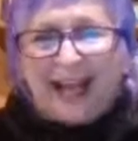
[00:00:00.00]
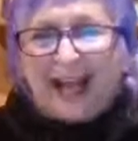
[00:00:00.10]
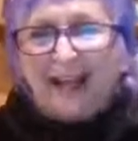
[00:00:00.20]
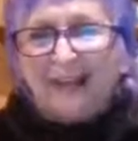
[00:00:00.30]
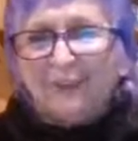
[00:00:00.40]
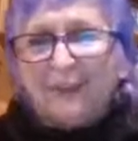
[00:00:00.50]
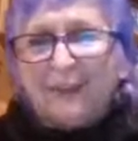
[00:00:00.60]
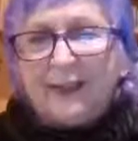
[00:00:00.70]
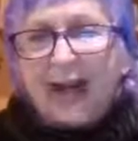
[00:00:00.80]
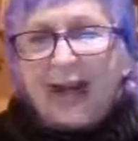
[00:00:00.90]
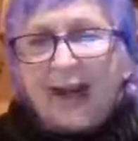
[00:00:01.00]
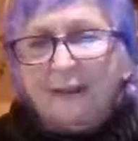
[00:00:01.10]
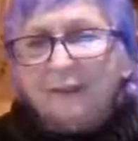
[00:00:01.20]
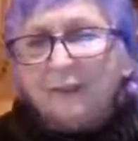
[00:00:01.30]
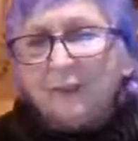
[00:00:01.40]
And we
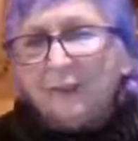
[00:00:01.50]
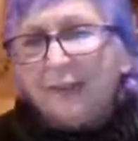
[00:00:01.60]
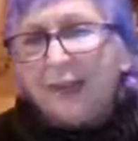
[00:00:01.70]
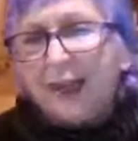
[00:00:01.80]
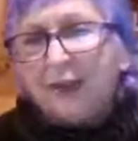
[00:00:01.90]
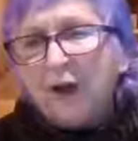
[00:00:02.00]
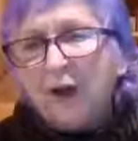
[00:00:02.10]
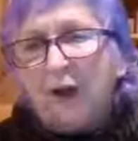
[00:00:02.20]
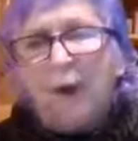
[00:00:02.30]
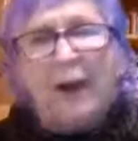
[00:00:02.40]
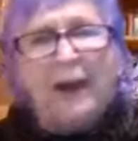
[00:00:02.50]
have to let go.